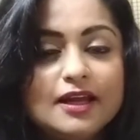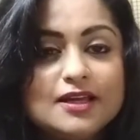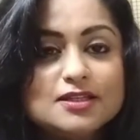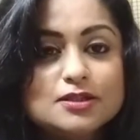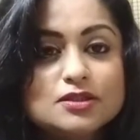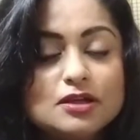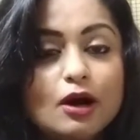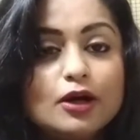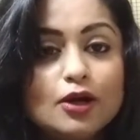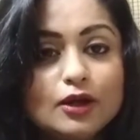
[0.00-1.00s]
is to
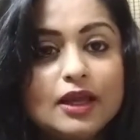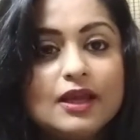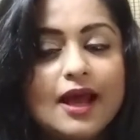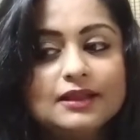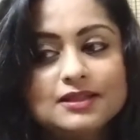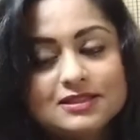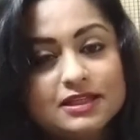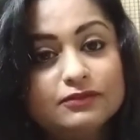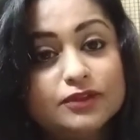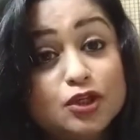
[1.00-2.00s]
start looking at the
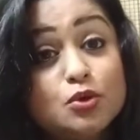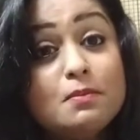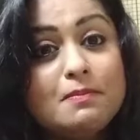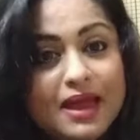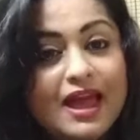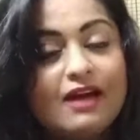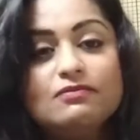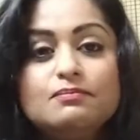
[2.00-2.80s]
stuff that you may have